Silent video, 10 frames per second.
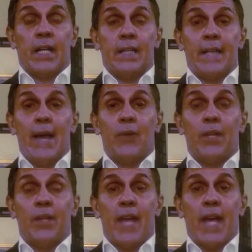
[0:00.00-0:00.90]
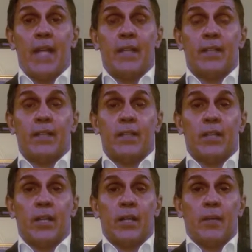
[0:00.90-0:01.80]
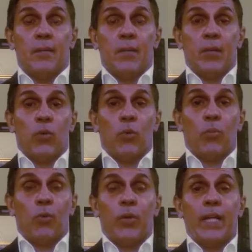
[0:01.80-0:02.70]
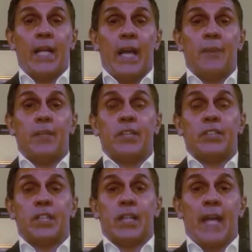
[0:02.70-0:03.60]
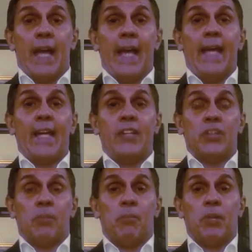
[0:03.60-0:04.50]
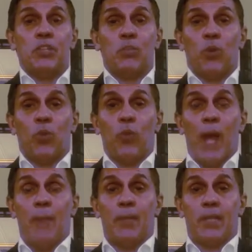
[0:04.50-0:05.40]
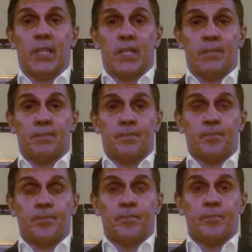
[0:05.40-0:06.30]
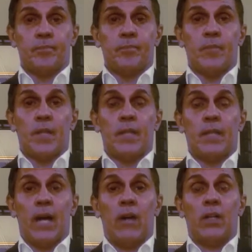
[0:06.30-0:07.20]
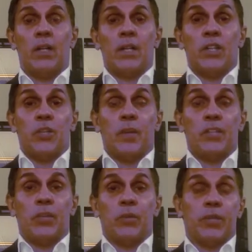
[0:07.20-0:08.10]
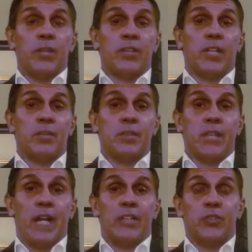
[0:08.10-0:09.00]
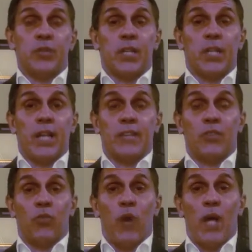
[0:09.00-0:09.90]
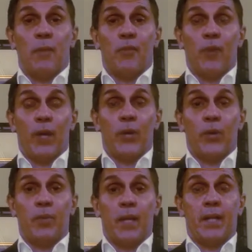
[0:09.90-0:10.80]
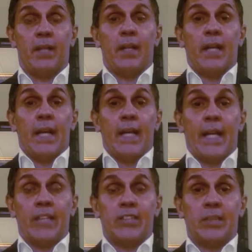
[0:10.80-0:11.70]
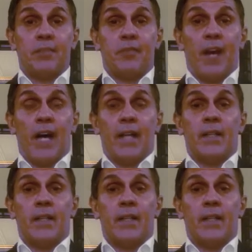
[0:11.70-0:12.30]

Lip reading: Not only that, it will preempt us to age much more rapidly. Now, you may say, well, Dr. Cosmides, I just drink a glass of wine before I go to bed and I sleep fine.